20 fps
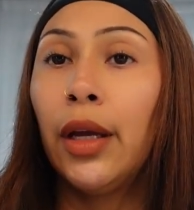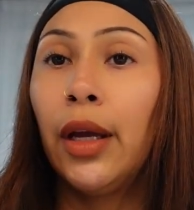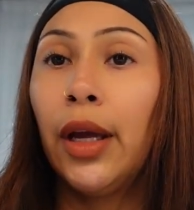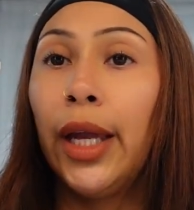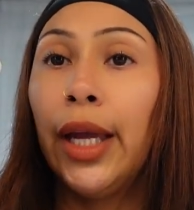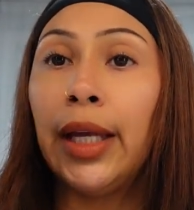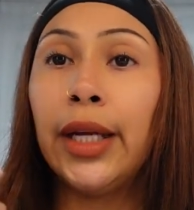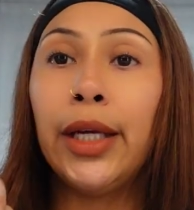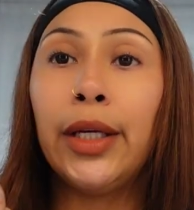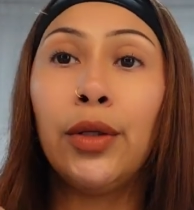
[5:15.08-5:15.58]

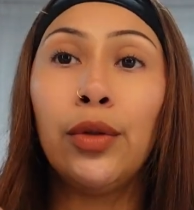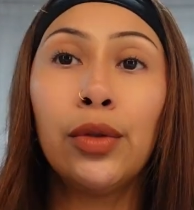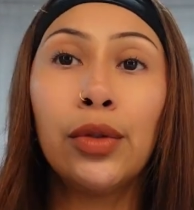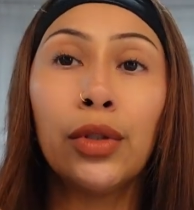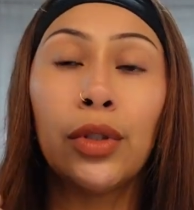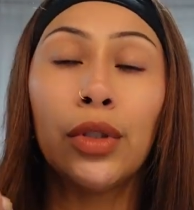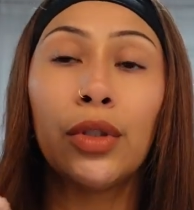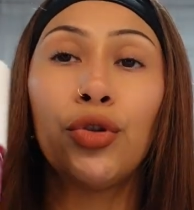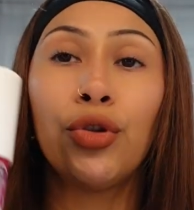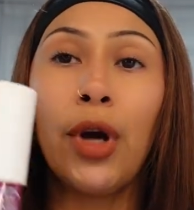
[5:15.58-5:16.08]
And I use
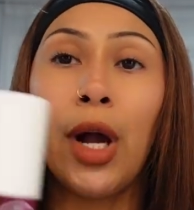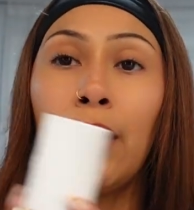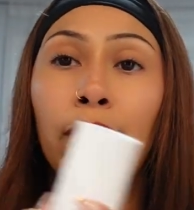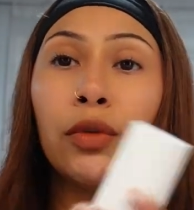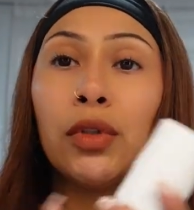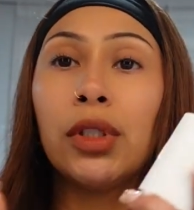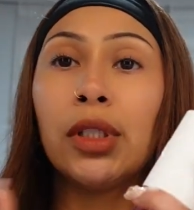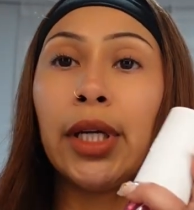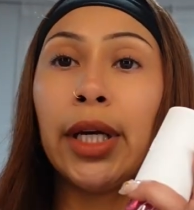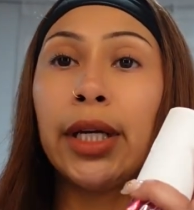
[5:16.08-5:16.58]
the
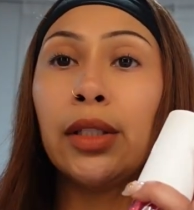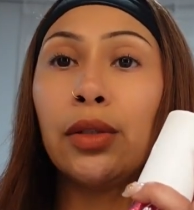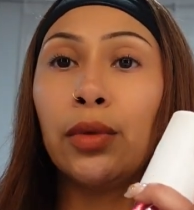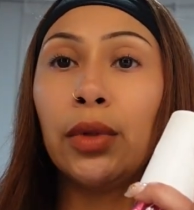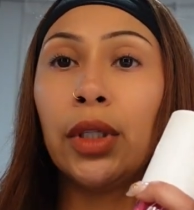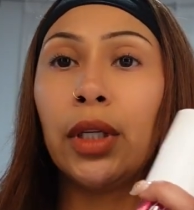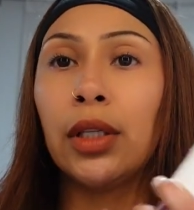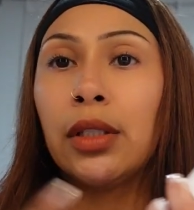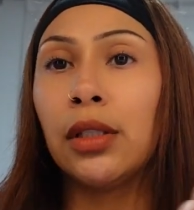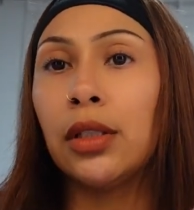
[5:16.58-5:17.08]
travel size
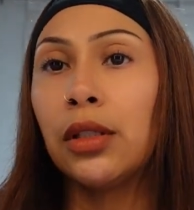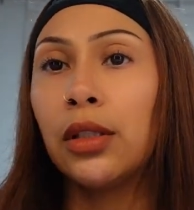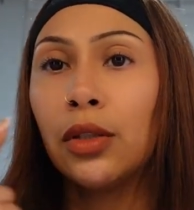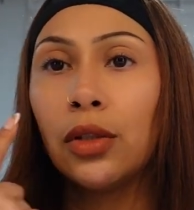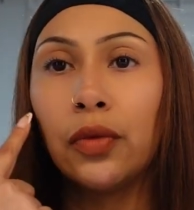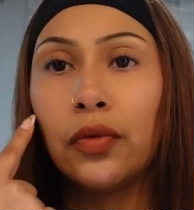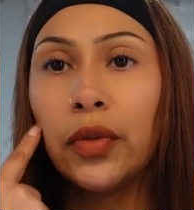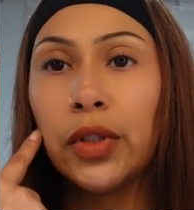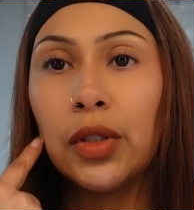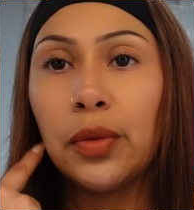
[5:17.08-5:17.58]
one because it
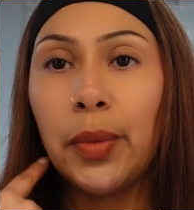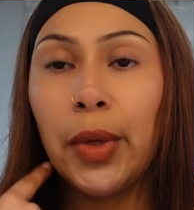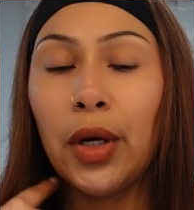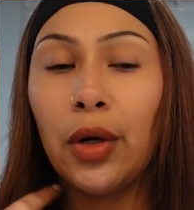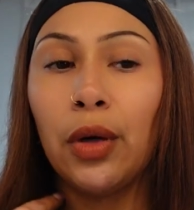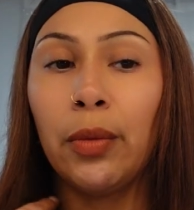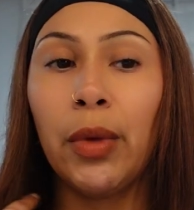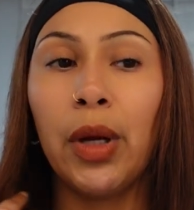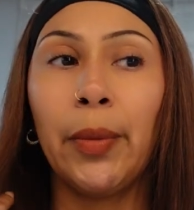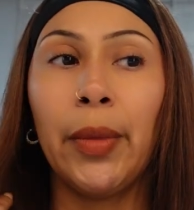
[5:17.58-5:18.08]
just fits better
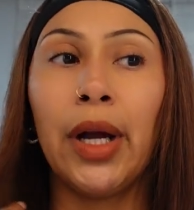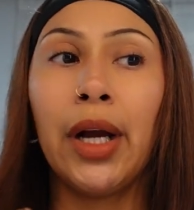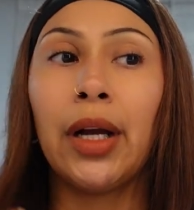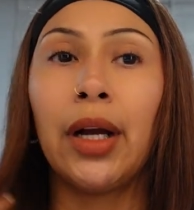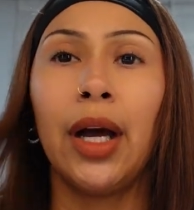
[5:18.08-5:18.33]
in my bag.